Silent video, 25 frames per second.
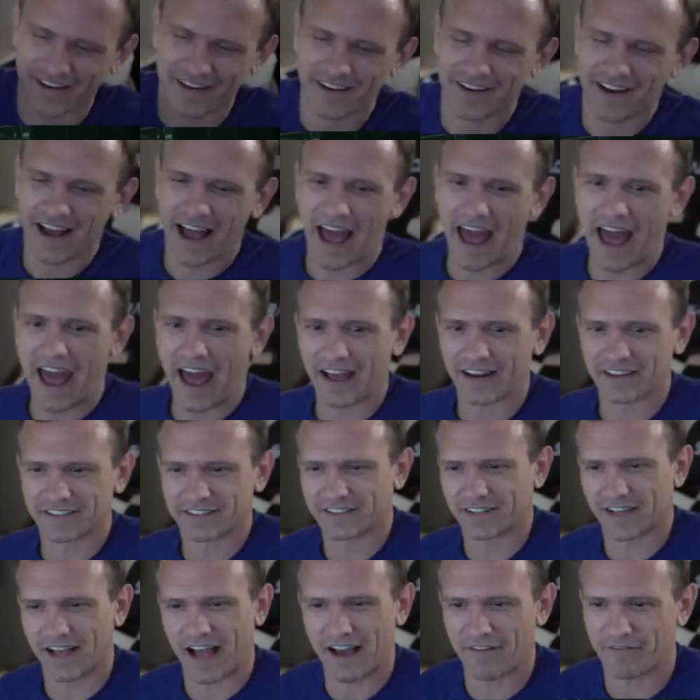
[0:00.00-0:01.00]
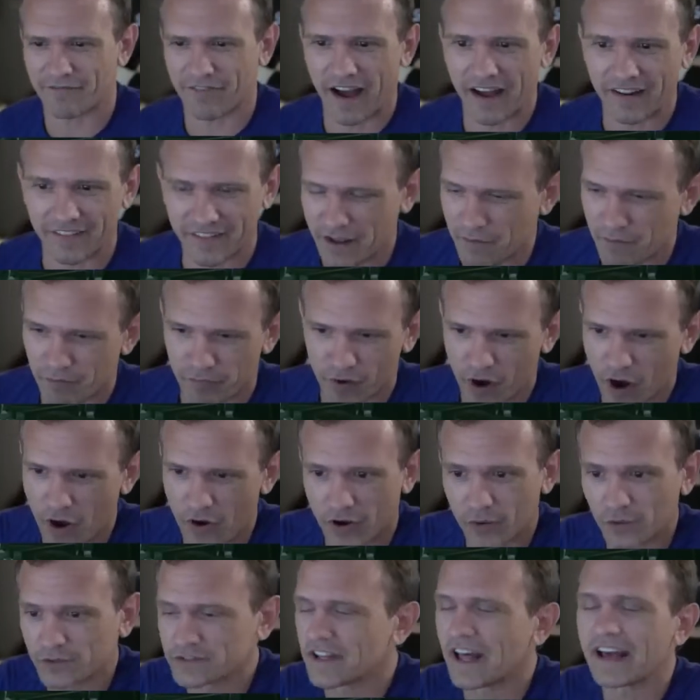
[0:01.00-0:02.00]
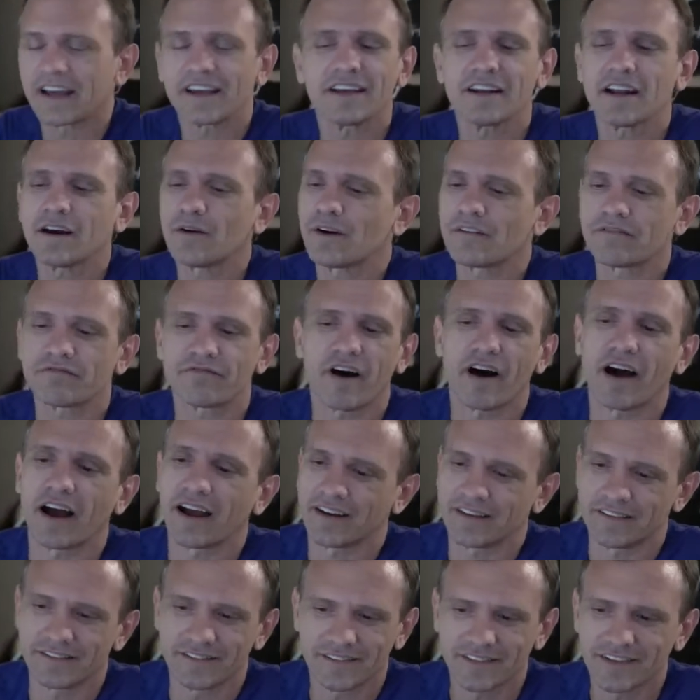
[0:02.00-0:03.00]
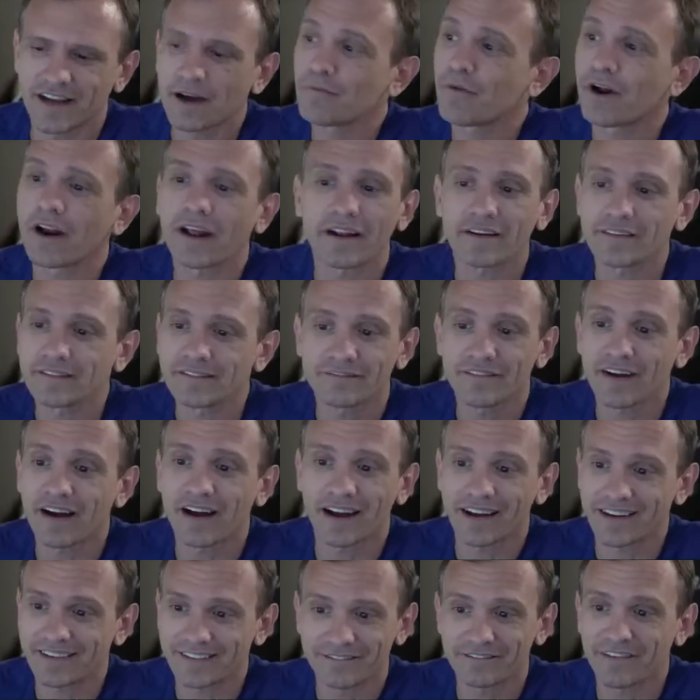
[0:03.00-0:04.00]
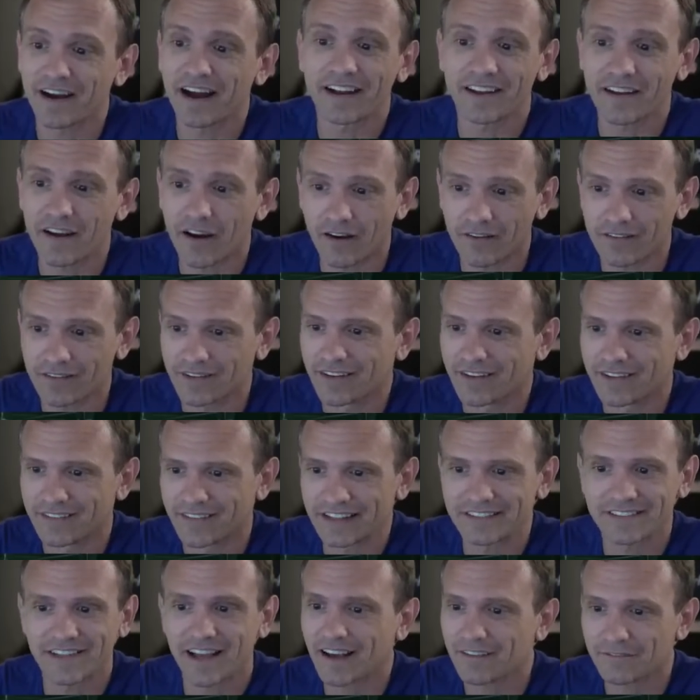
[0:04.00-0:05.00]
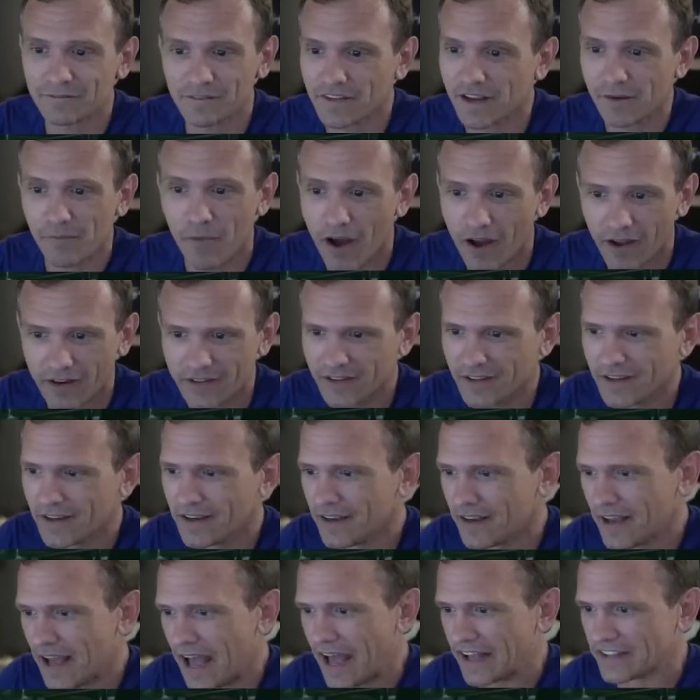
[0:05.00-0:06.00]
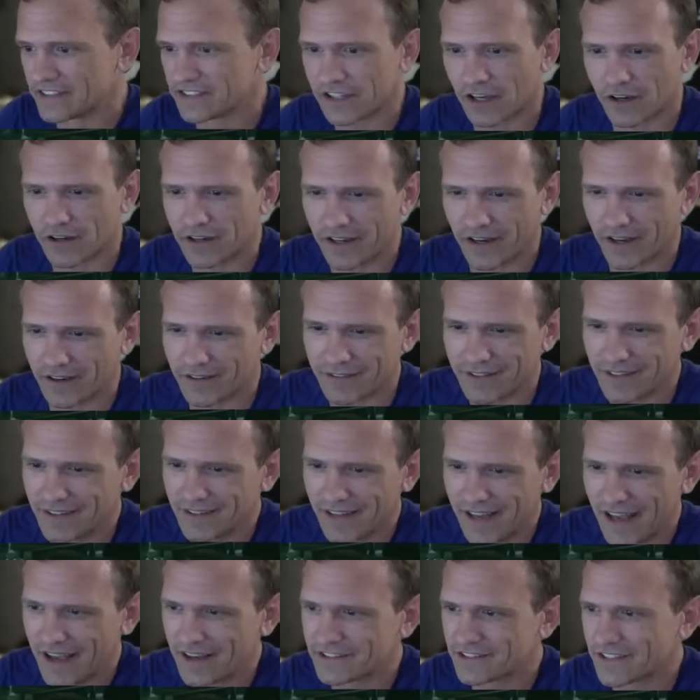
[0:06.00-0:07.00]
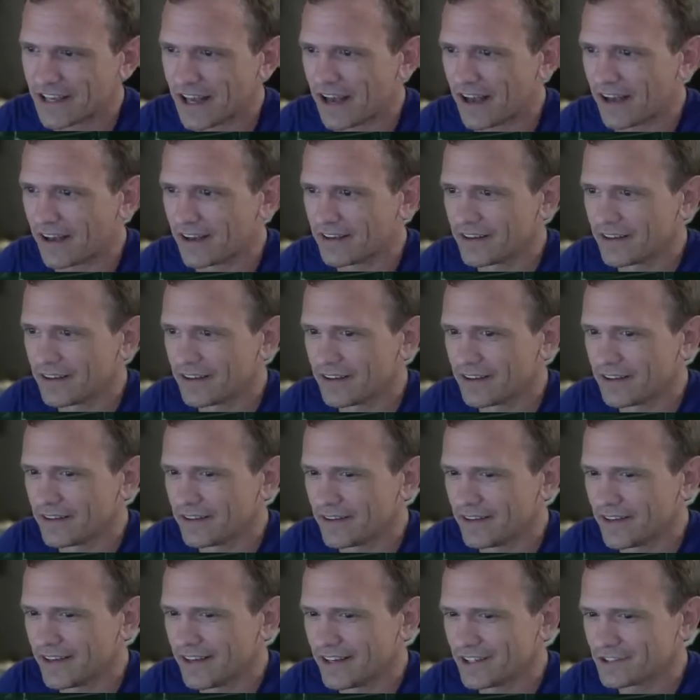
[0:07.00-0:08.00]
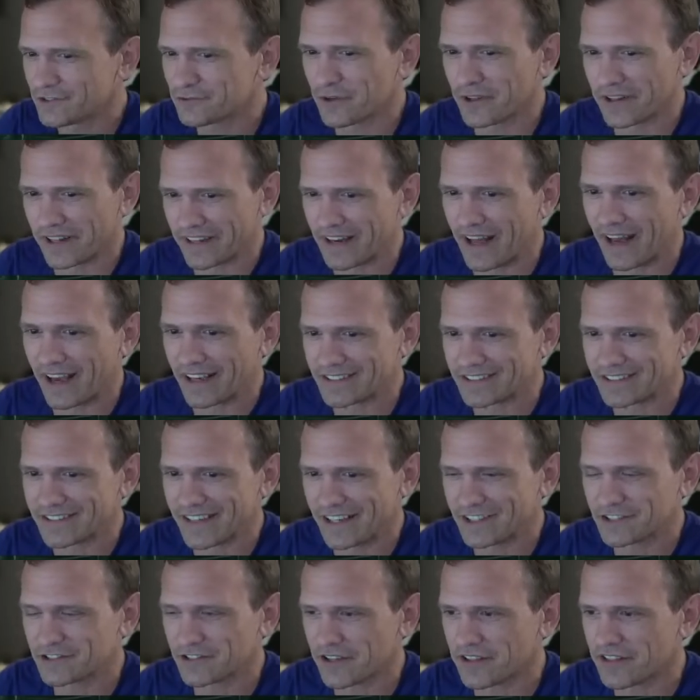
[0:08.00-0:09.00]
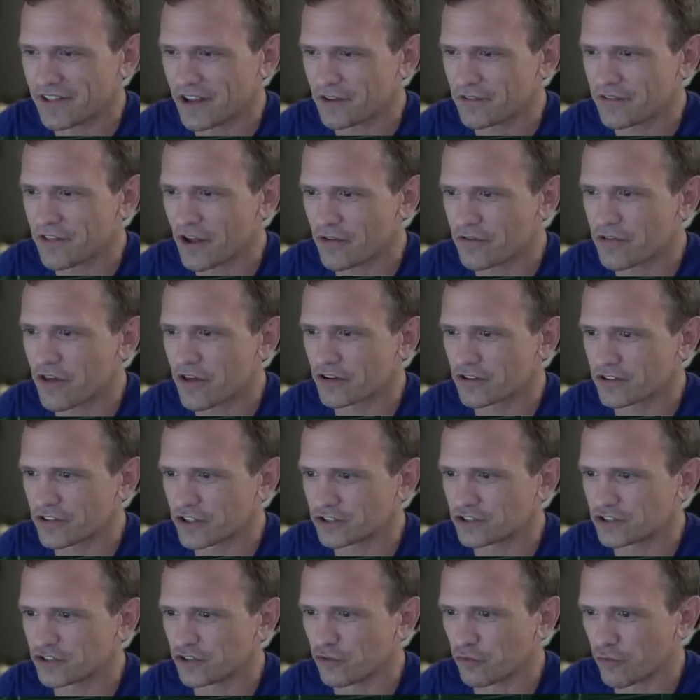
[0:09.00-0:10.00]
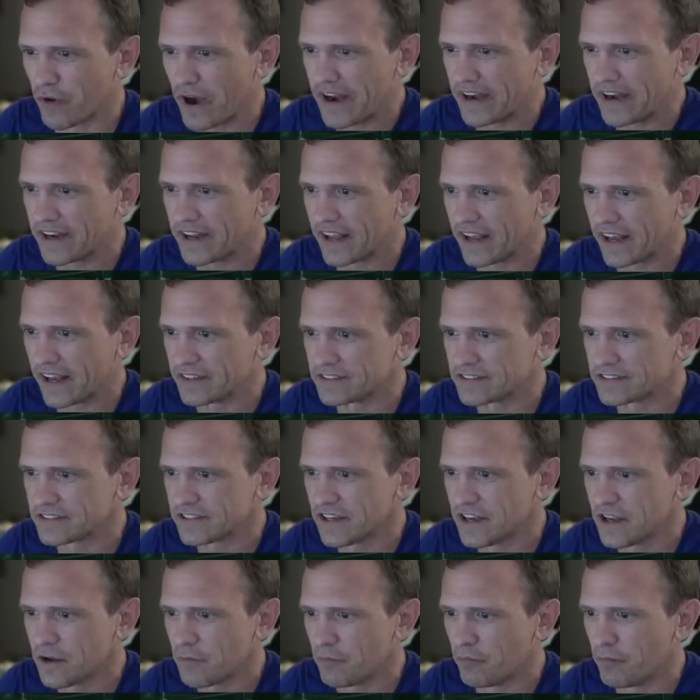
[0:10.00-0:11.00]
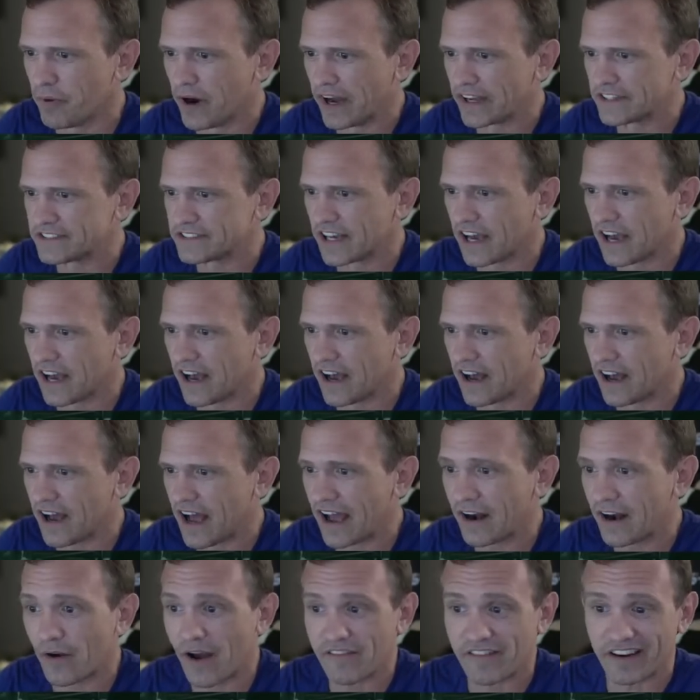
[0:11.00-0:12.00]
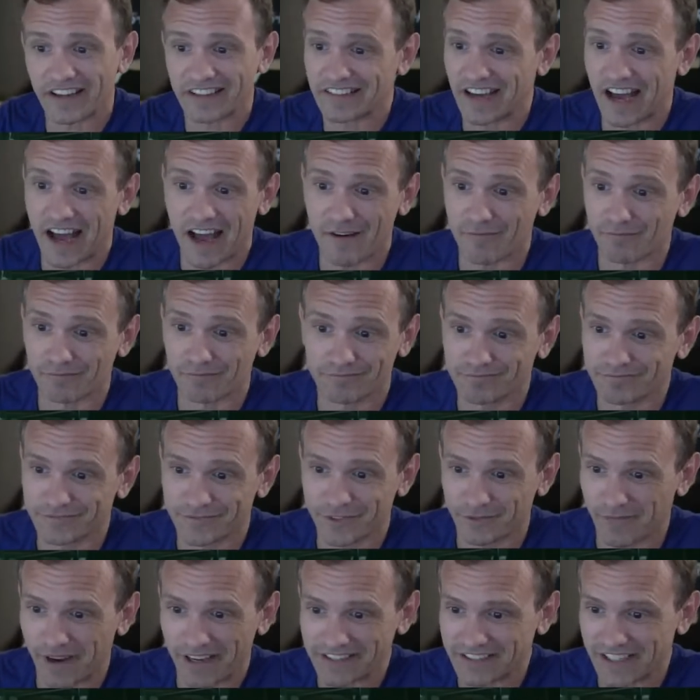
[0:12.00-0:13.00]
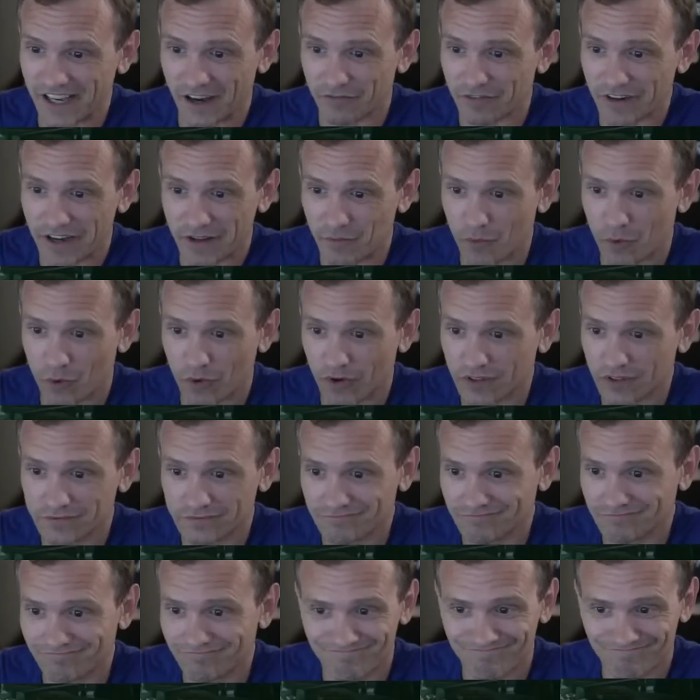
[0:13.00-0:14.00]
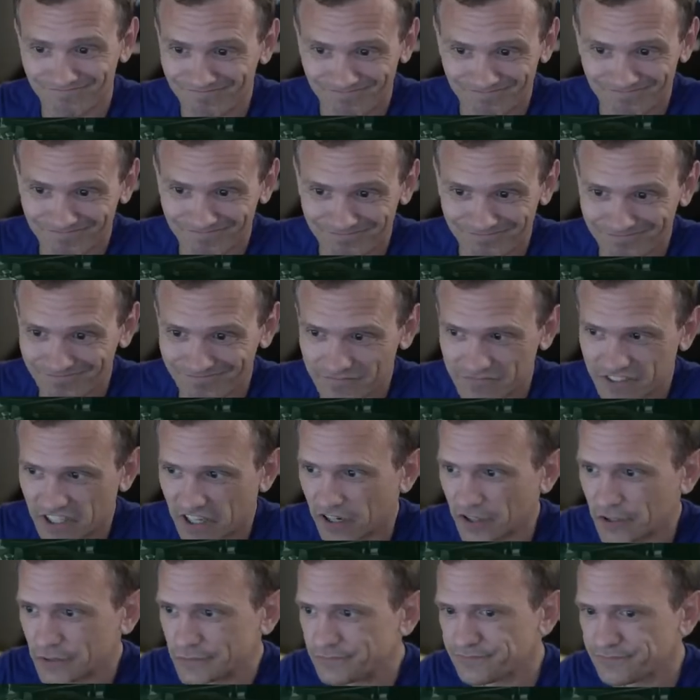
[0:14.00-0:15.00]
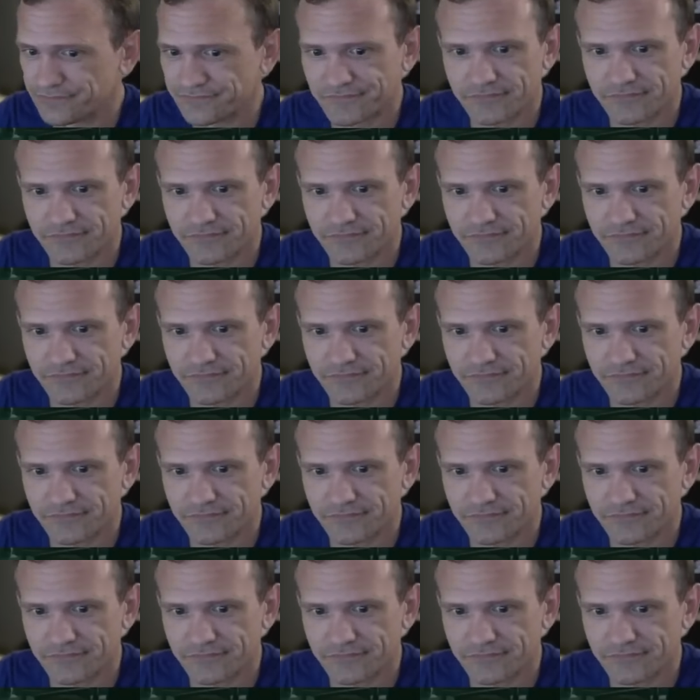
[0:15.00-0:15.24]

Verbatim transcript: And I finally broke and was like, you know what? Fine. Come on in. Fine. Fine, y'all. Let's come. Come on. And so, you know, it's really nice. It's they're just great kids, but I don't have any time to myself anymore. So. Yeah.